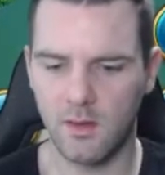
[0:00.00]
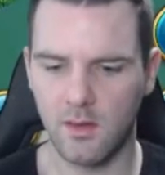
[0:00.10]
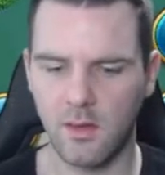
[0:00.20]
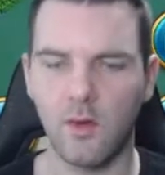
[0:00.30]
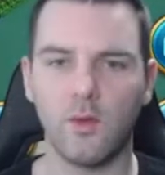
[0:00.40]

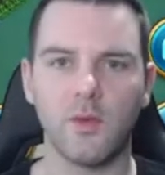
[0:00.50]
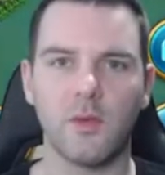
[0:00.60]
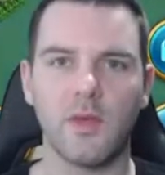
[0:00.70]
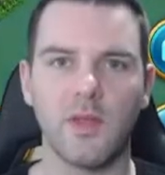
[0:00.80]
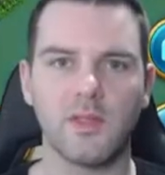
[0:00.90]
And hopefully
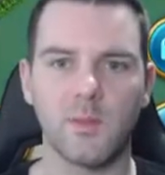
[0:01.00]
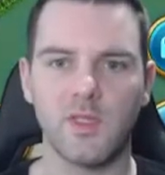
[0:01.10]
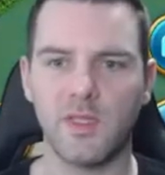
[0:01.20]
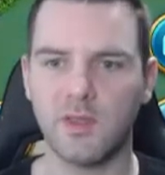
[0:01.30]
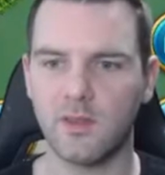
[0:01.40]
we get some
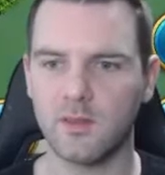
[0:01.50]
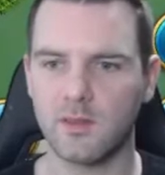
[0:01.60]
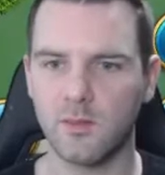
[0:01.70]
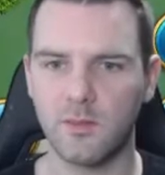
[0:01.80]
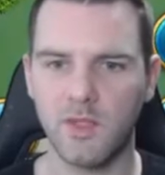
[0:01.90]
material and
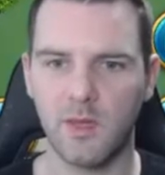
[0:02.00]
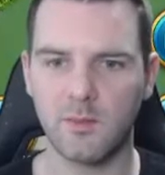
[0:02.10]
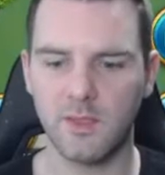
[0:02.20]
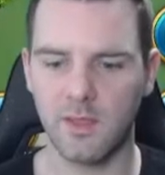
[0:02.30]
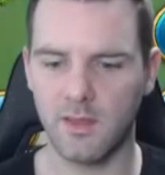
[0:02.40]
some
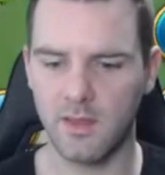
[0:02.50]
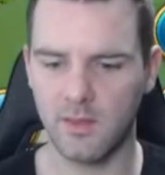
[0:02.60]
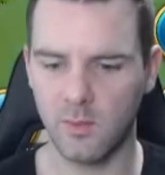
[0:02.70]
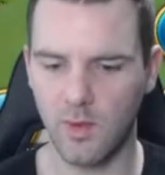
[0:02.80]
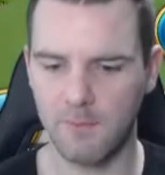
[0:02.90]
gems out of
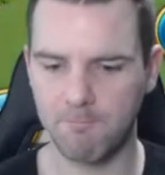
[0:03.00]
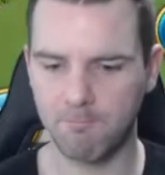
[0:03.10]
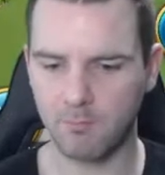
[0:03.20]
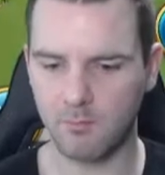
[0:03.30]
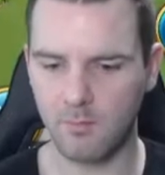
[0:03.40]
this one.
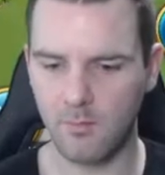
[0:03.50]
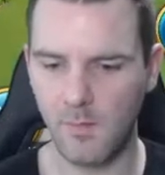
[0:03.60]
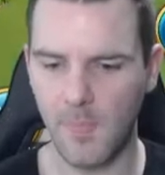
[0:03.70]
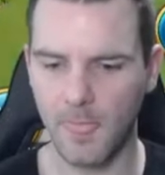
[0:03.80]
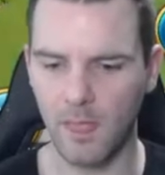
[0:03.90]

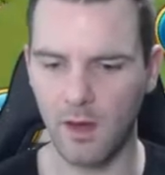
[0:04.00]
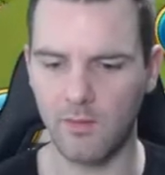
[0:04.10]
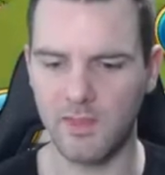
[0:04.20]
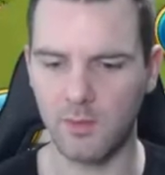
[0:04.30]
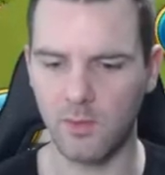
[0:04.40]

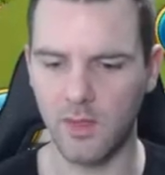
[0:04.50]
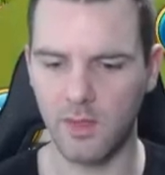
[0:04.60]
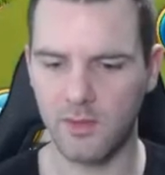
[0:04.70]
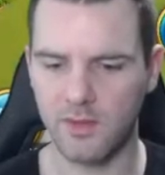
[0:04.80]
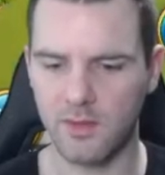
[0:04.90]
Obviously we'll get
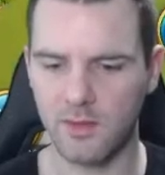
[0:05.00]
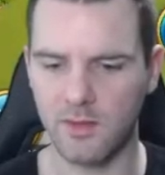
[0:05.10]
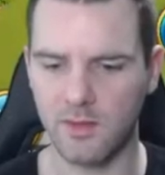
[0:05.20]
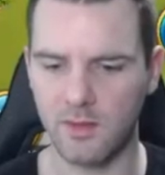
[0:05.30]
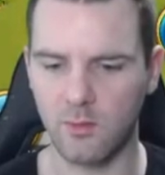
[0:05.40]
crystals.
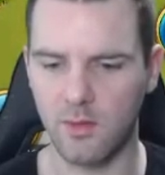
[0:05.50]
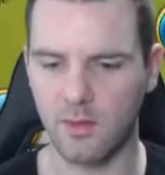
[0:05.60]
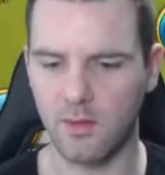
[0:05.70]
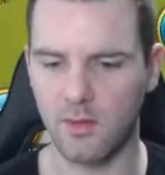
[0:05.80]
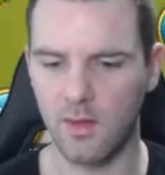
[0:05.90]
This is
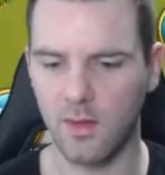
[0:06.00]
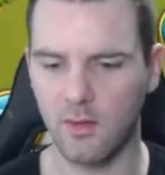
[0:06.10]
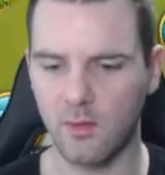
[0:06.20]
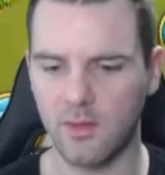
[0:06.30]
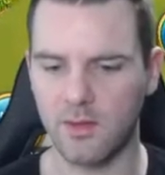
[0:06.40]
worth,
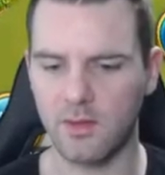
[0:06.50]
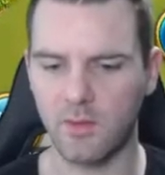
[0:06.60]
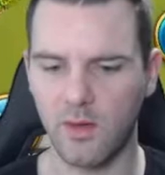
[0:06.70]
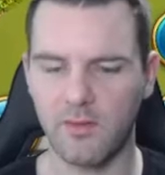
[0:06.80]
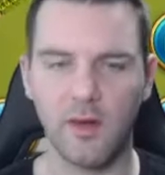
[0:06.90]
what is it,
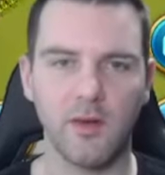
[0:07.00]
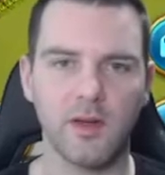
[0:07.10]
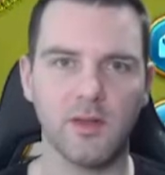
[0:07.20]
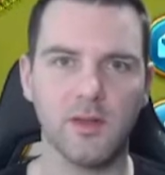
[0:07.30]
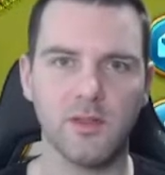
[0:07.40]

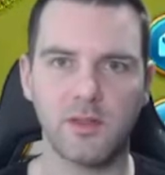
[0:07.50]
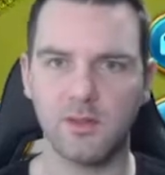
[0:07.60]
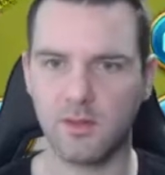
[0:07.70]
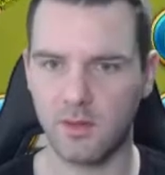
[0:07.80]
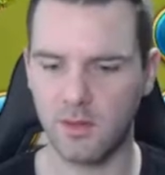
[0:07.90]
2,500
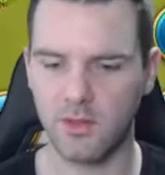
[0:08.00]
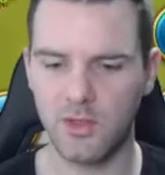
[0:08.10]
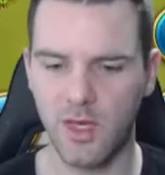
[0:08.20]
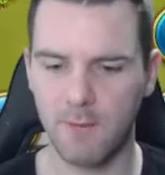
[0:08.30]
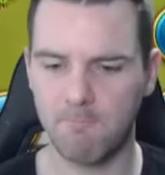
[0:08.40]
crystals each
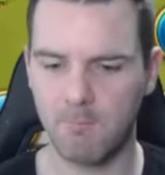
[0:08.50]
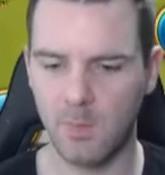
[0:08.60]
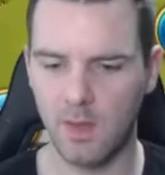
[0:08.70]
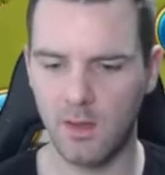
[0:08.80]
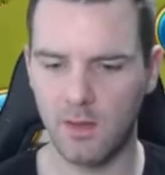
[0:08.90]
time.
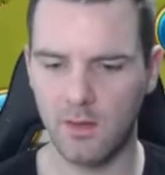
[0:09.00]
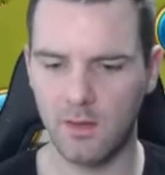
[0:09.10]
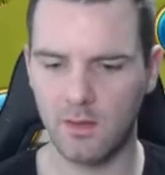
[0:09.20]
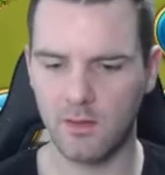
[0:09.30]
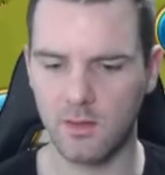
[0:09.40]

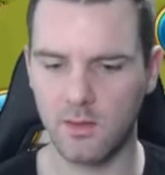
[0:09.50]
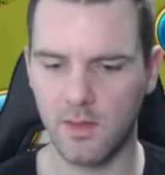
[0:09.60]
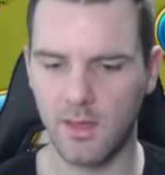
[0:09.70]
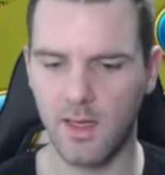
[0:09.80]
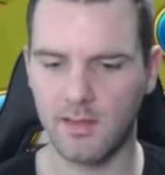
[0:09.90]
So
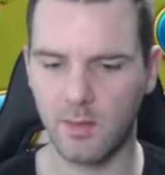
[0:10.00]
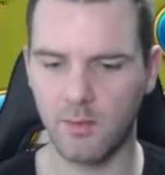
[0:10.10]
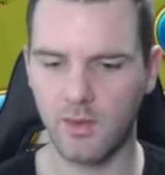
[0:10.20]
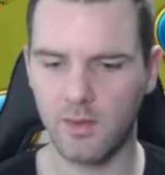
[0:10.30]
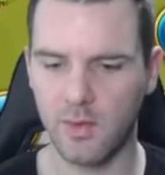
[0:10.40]
it adds up
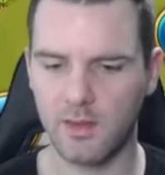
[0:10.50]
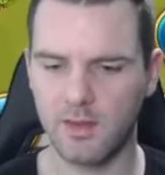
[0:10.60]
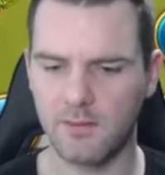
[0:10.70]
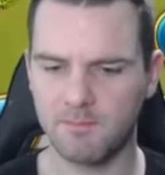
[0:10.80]
pretty quickly.